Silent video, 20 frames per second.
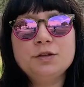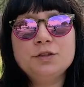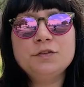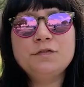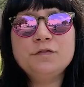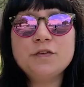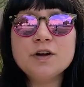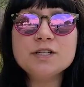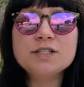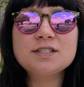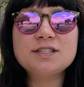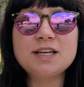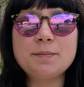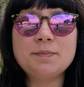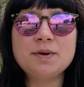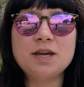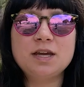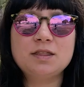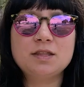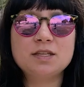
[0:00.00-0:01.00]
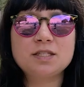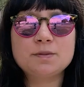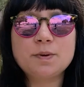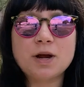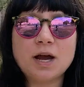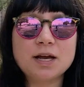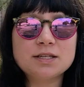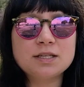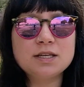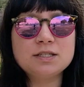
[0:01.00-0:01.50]
The first step in this
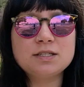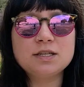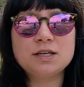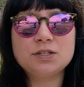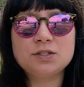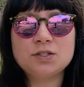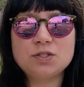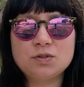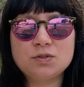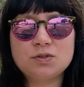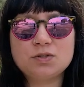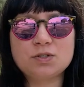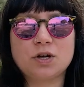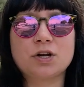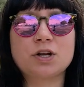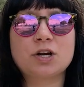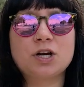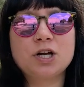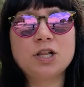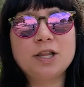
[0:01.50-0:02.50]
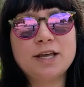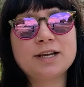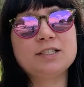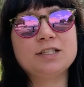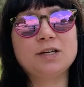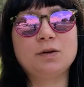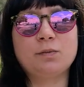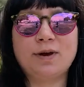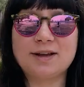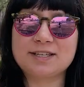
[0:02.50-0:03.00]
process is to start
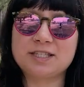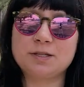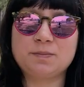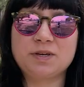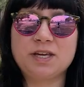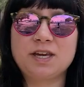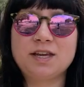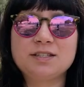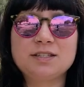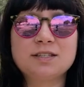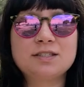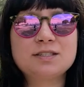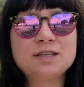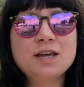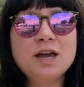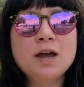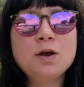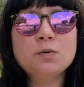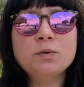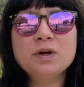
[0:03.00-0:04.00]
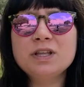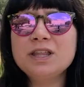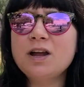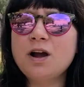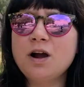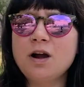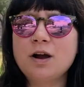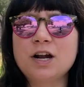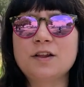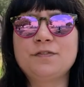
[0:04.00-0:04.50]
collecting recipes. It's really
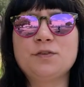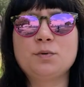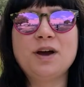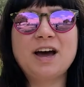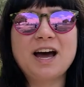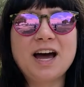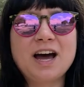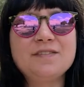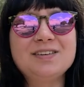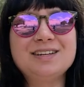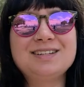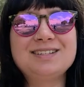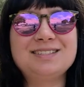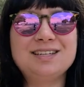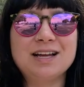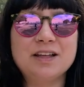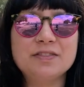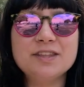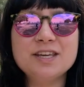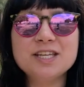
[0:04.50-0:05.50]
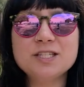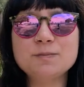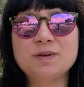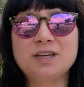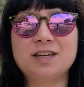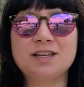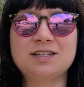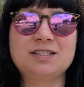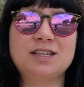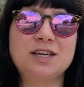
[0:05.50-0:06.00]
hard if you haven't done this,
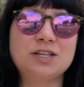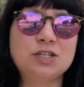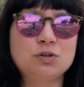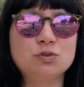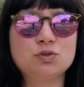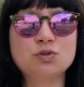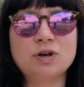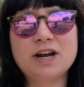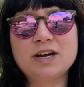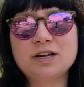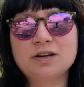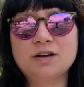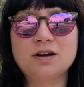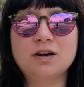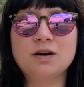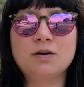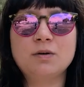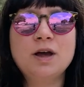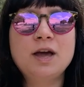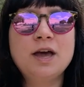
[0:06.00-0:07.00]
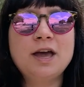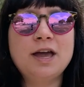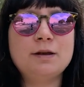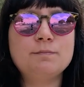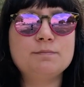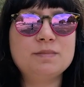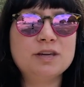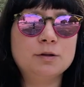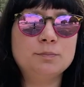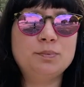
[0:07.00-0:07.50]
because then you try to go
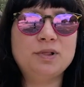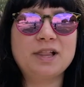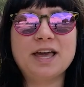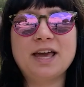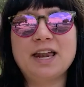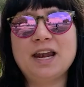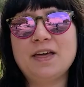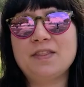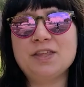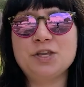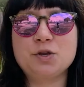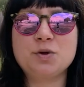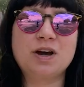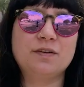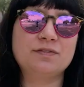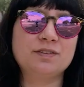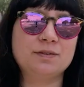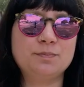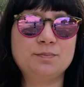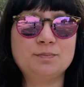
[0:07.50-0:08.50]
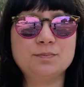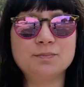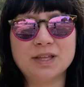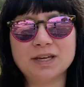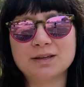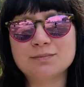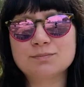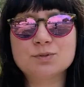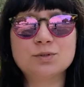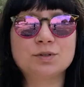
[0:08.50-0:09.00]
and meal plan and then you have to
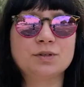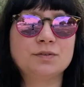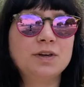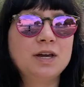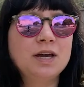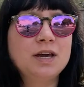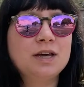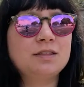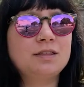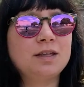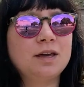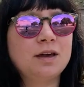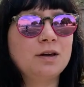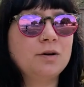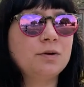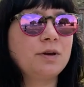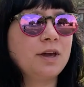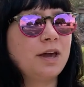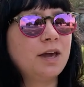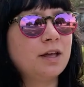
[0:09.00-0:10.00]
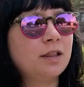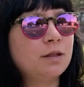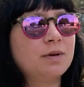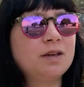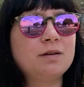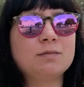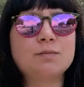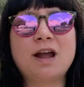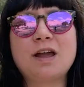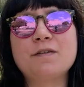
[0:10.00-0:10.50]
like sort of think, okay, let
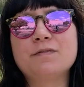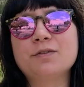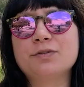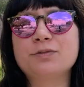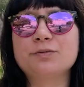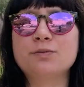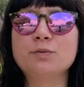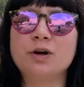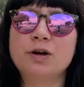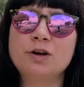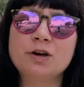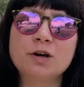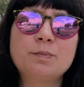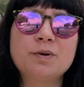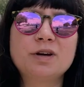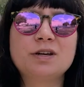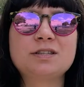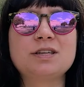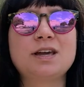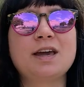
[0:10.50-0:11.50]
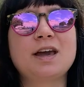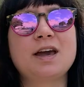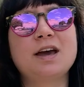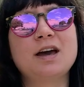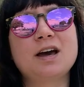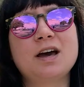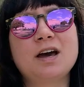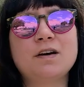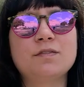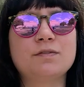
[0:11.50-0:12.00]
me rifle through what cookbooks I
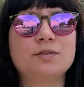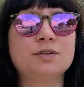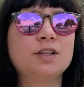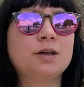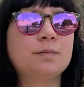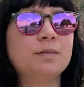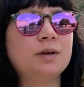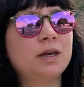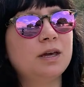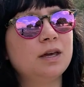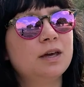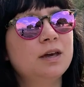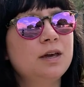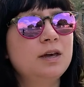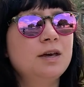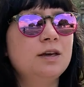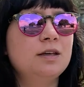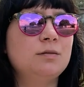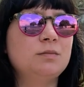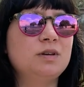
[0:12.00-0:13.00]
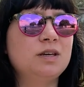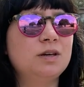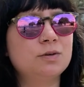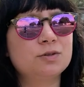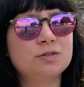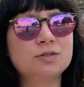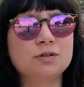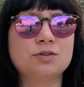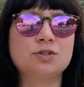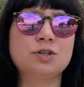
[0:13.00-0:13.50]
have, or let me go
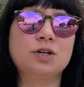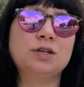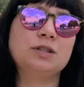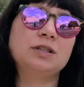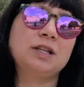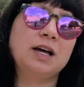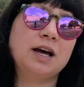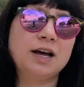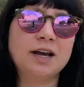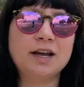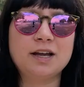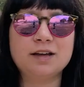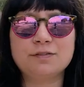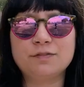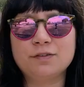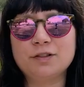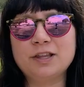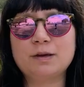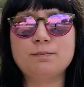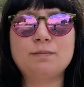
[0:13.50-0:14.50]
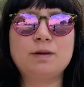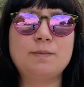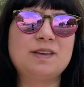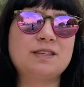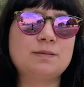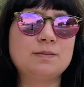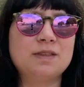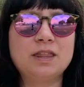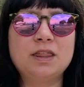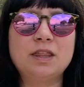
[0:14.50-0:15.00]
search online for like maybe
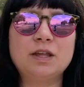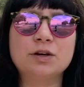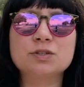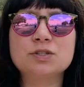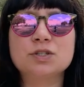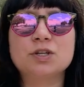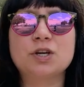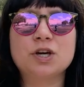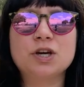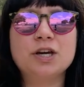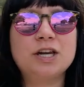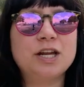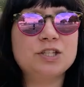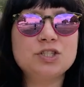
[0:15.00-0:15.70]
something that looks good.